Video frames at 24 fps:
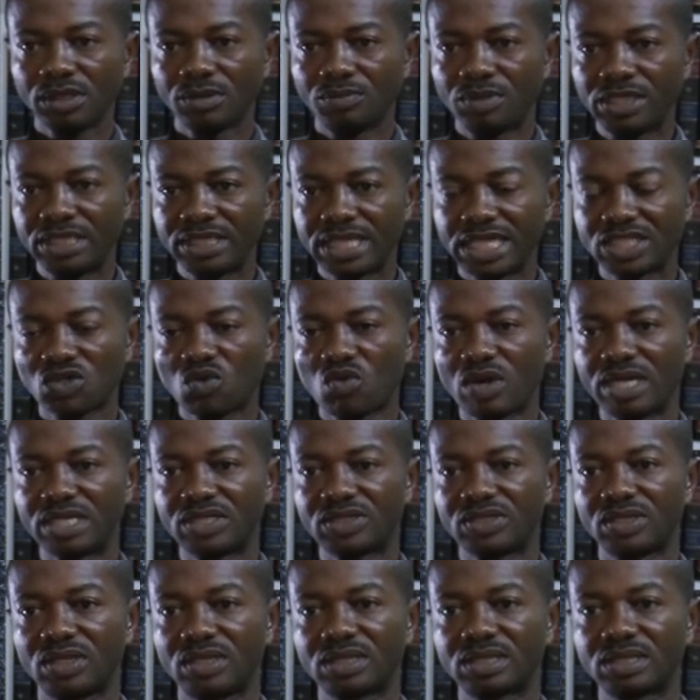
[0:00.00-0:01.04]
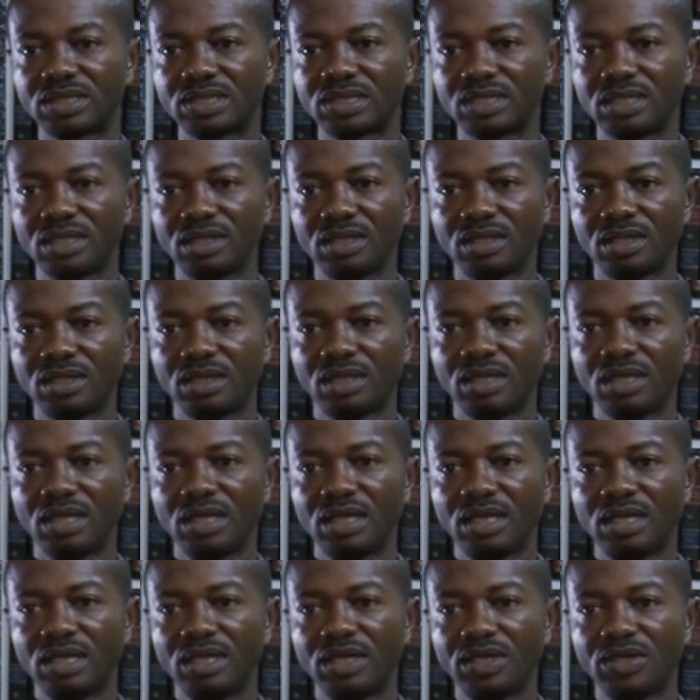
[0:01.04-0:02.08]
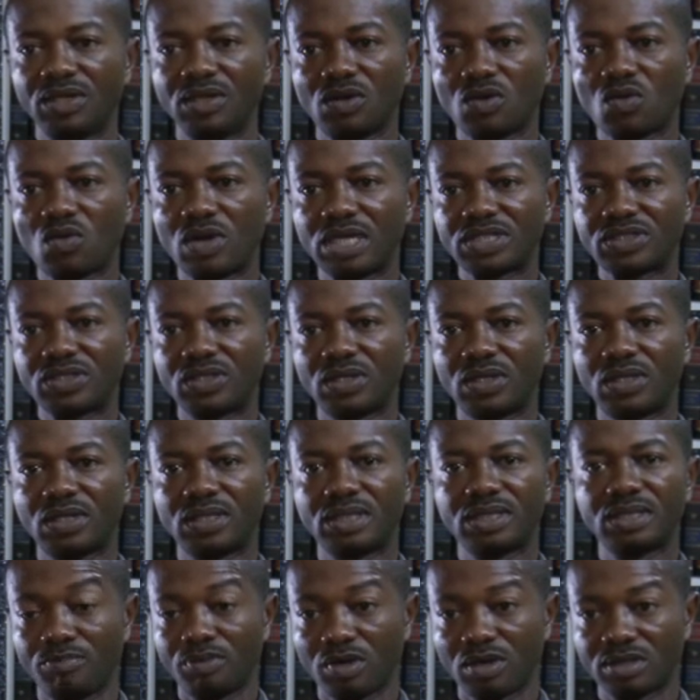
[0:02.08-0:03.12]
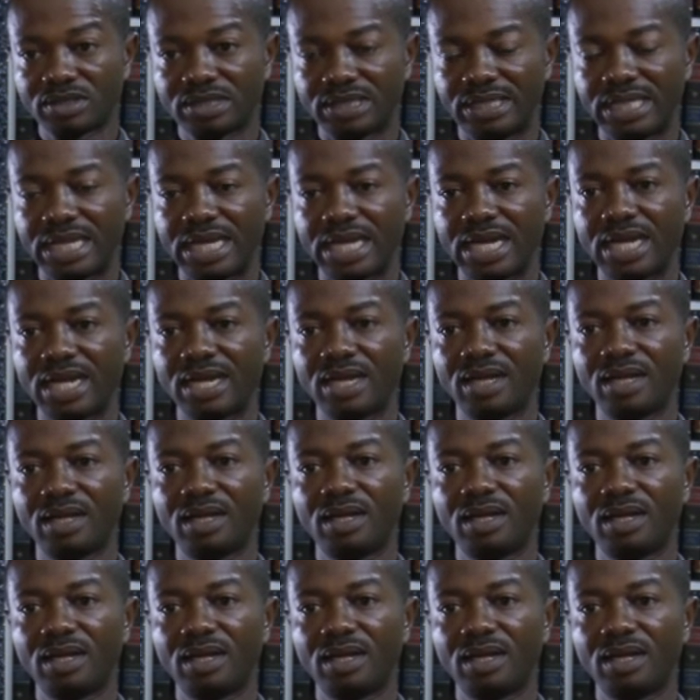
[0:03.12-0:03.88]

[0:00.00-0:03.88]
Please ask questions in your question box there